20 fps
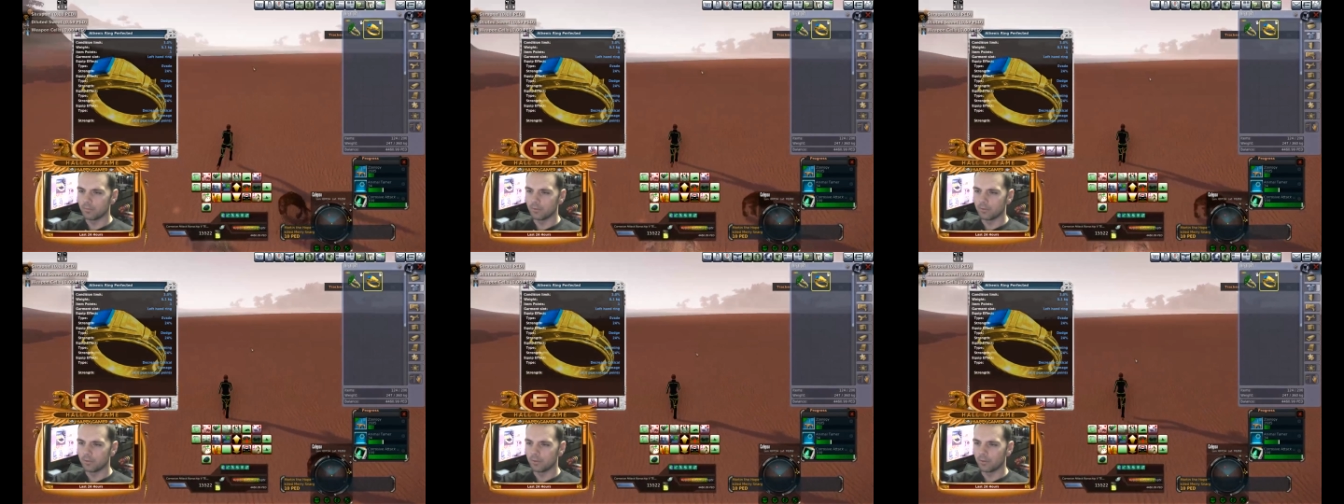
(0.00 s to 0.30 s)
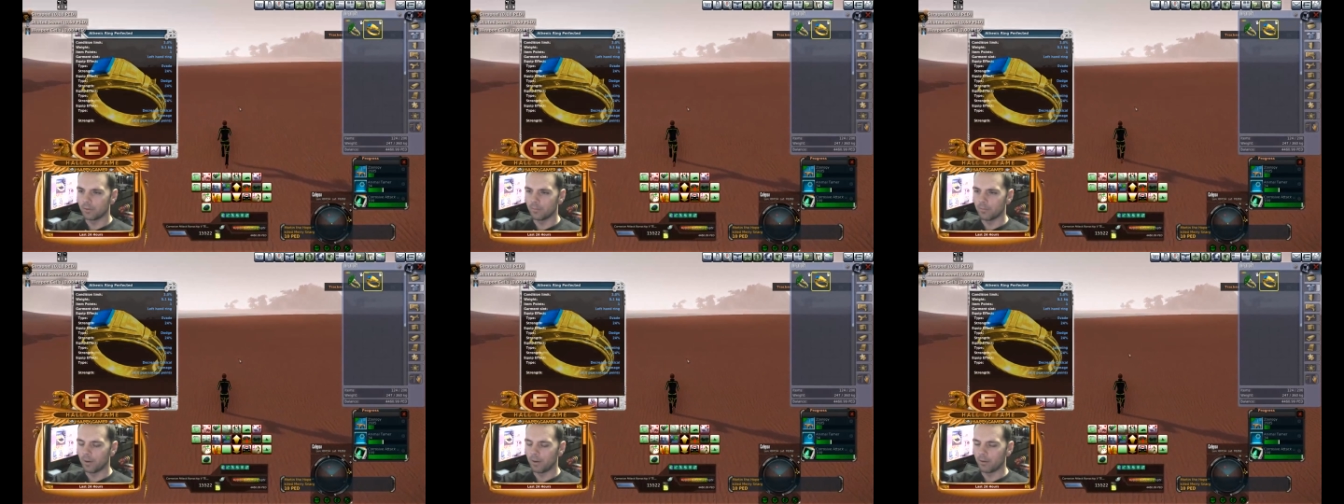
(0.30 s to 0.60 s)

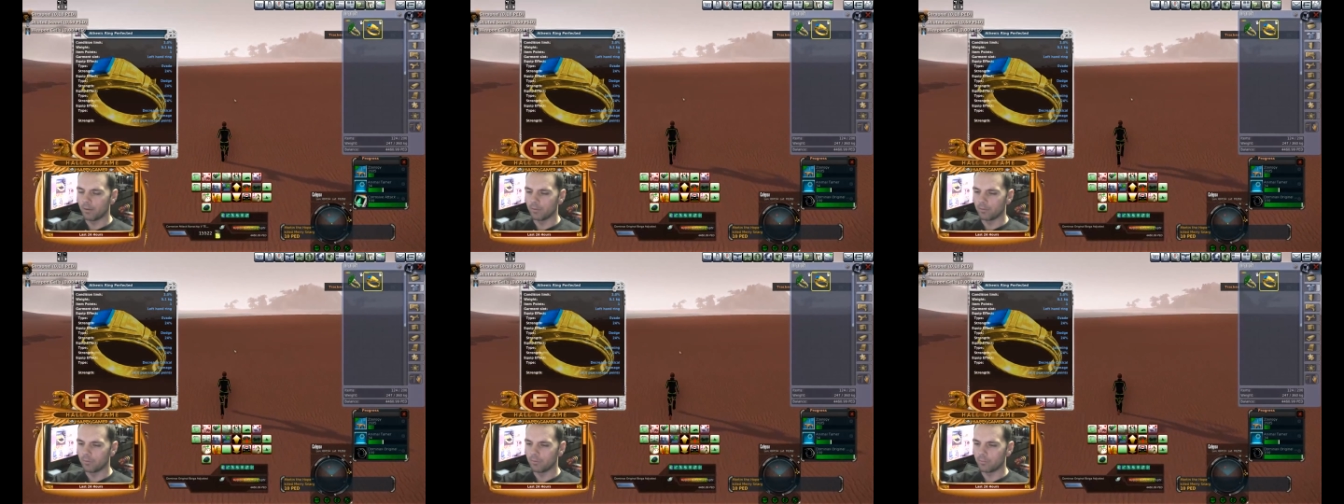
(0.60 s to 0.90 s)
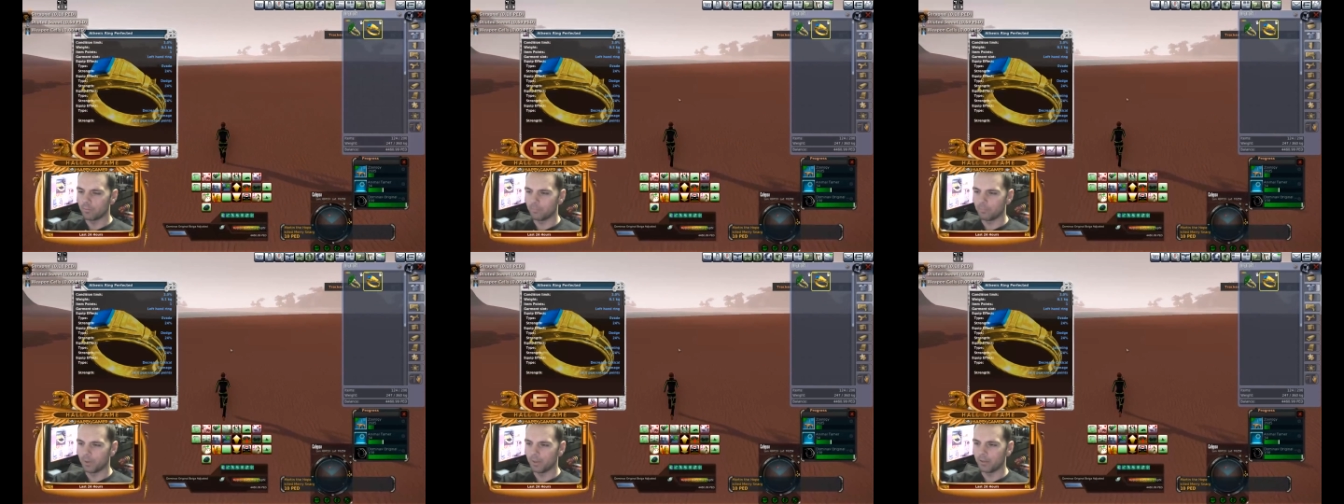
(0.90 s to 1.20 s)
amount of
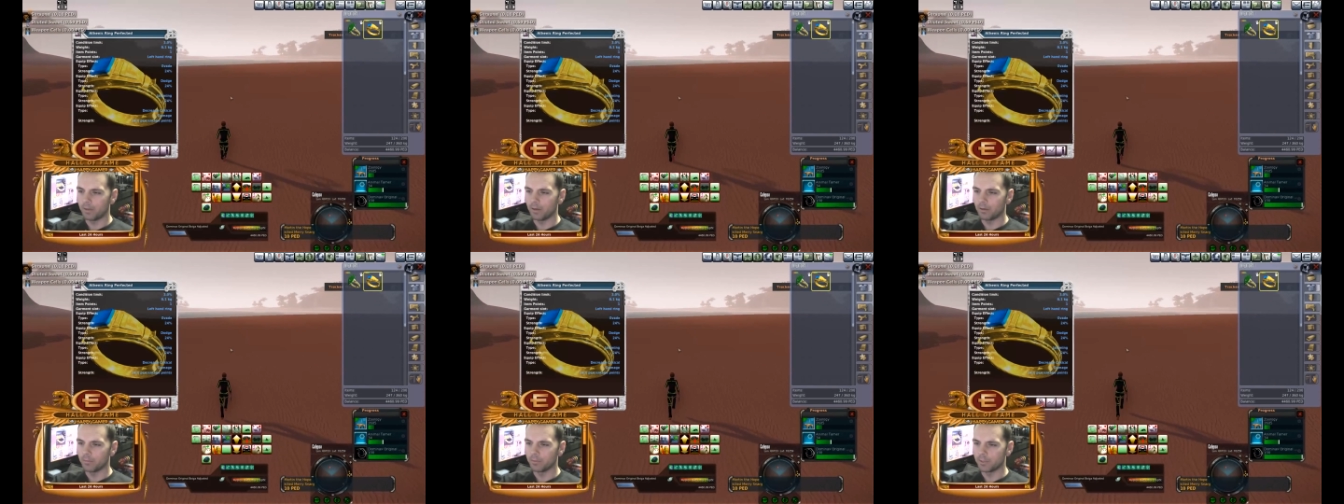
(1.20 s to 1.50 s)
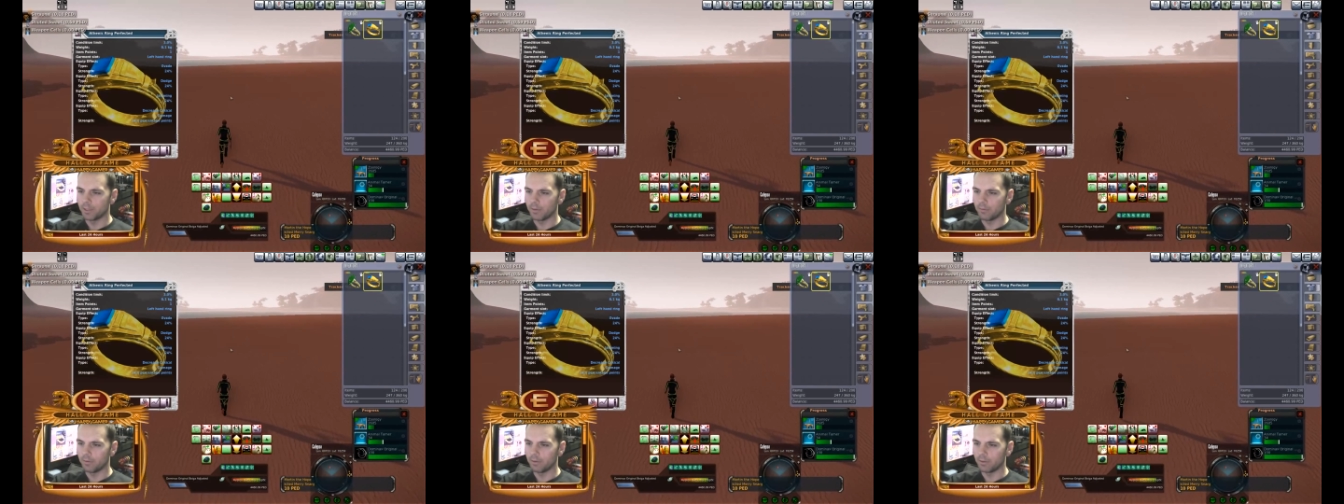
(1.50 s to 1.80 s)
ped that I'm
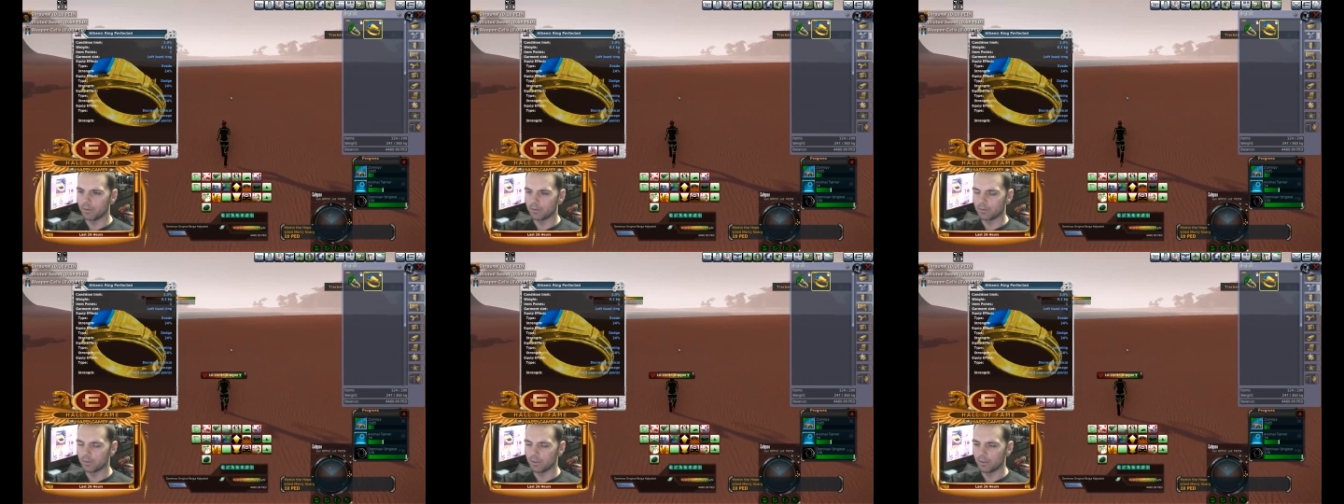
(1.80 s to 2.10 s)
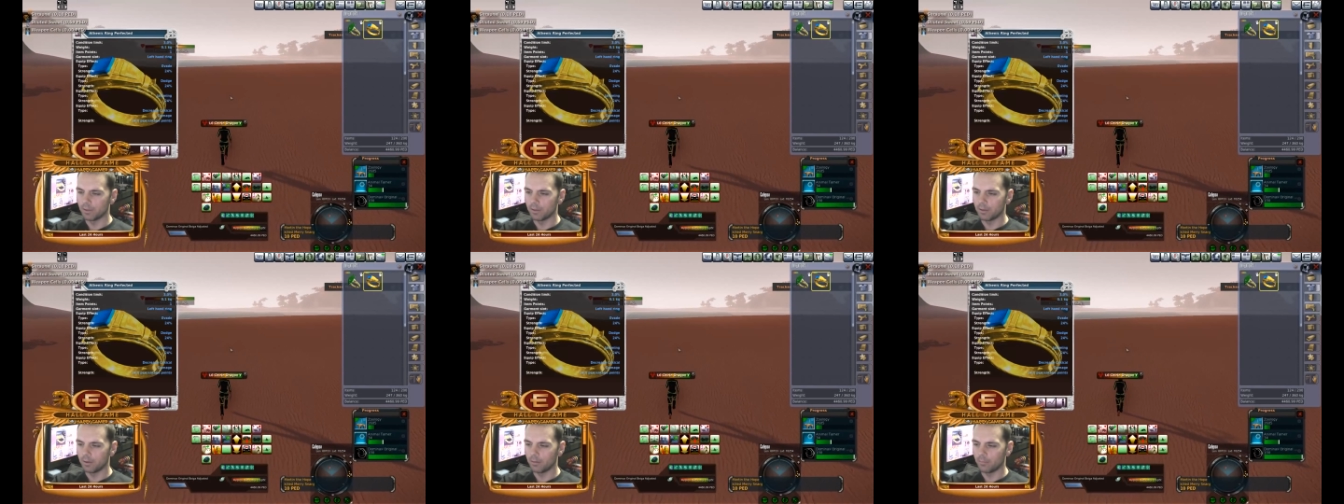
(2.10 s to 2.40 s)
saving is
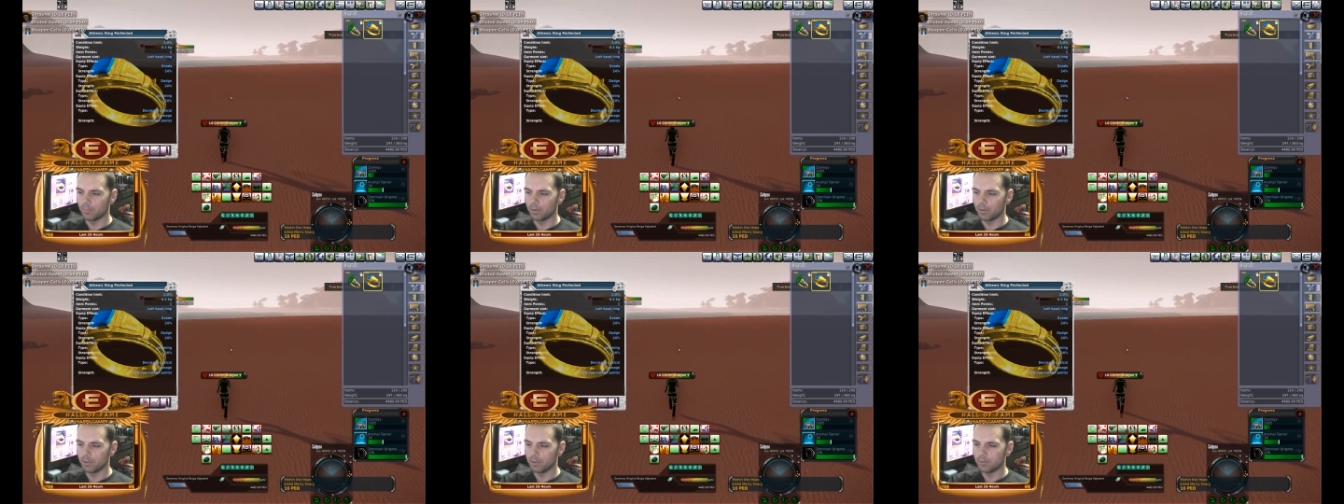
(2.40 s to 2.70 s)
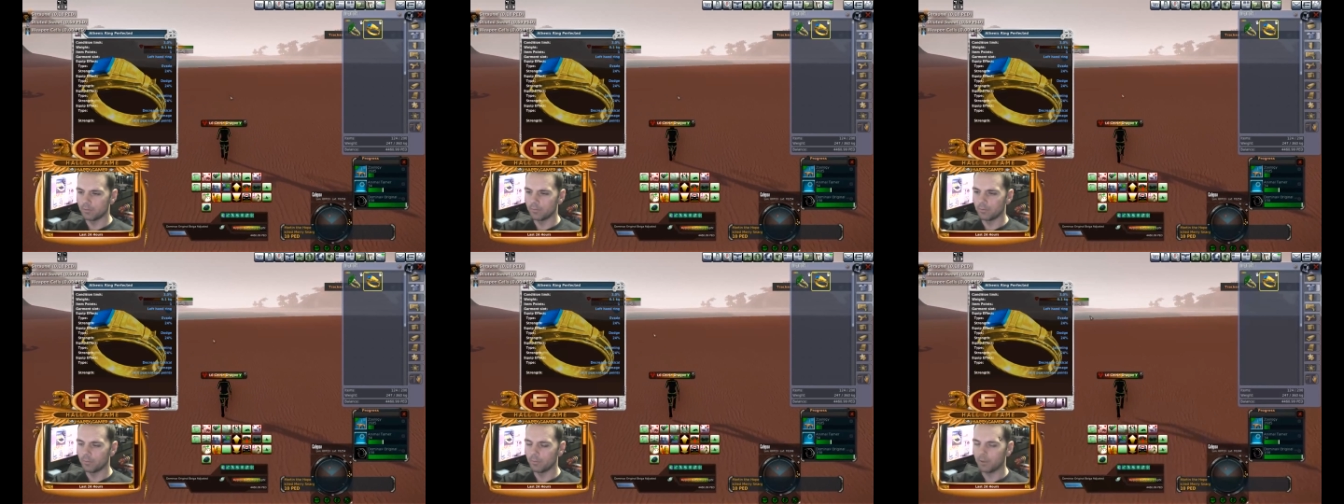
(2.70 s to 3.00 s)
like not much
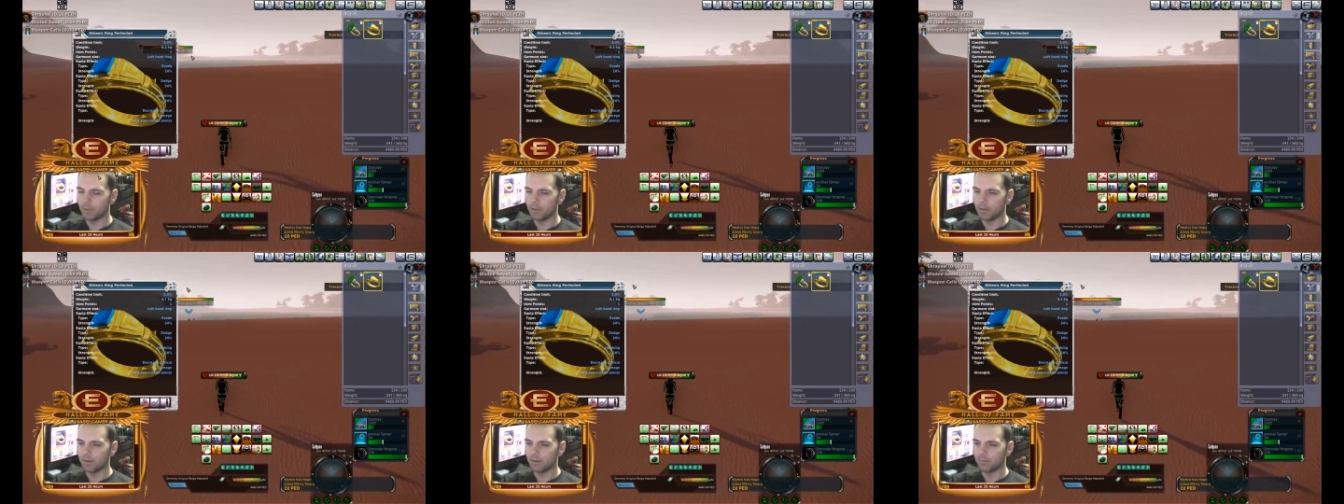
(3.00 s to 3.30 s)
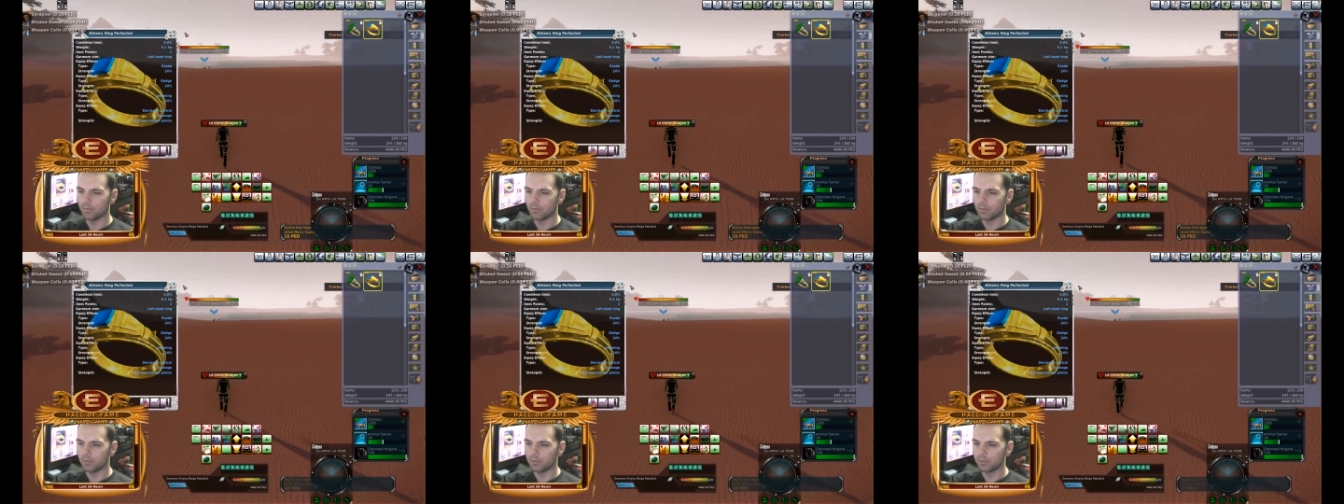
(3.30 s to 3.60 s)
from that,
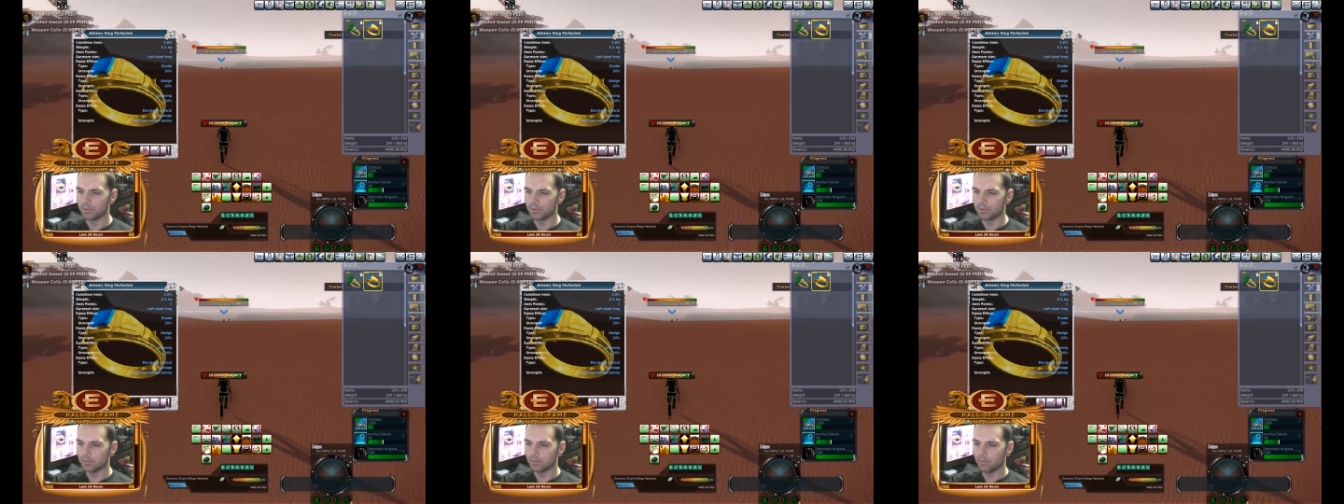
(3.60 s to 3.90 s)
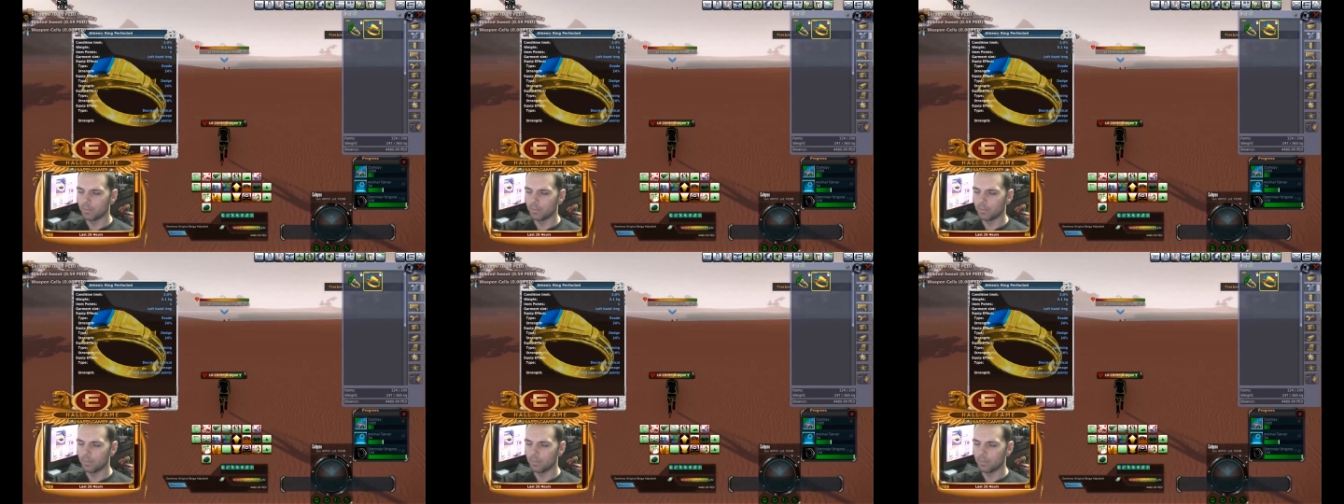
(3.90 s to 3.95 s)
of course,